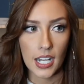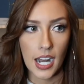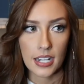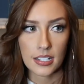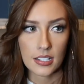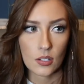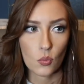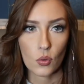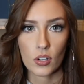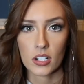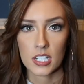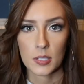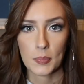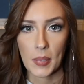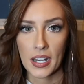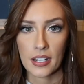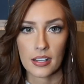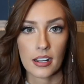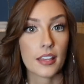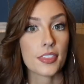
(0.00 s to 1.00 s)
I didn't want to
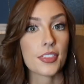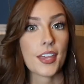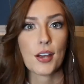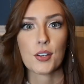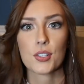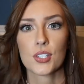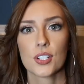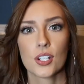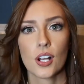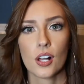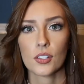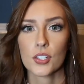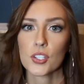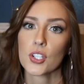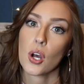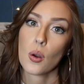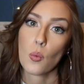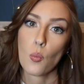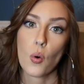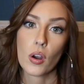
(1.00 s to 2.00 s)
spend $1,000
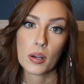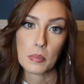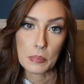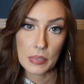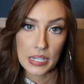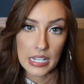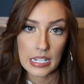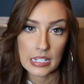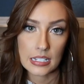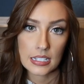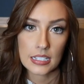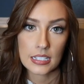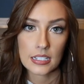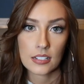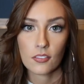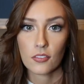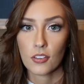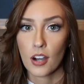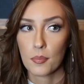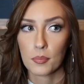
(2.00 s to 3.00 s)
on one piece
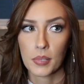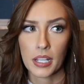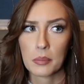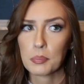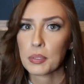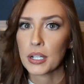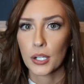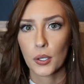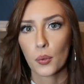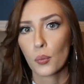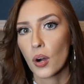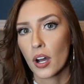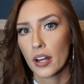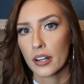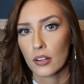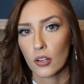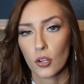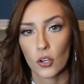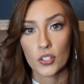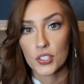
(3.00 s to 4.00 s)
from like Pier 1,
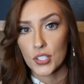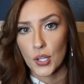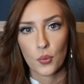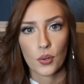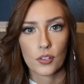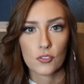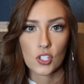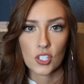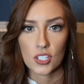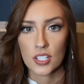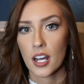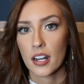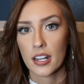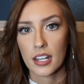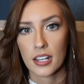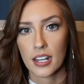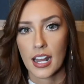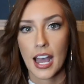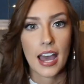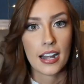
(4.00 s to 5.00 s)
or else I would have just done
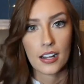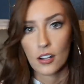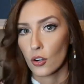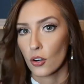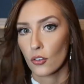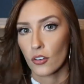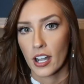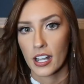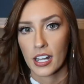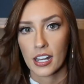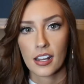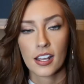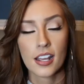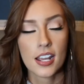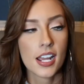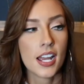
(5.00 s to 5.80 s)
it and had it already.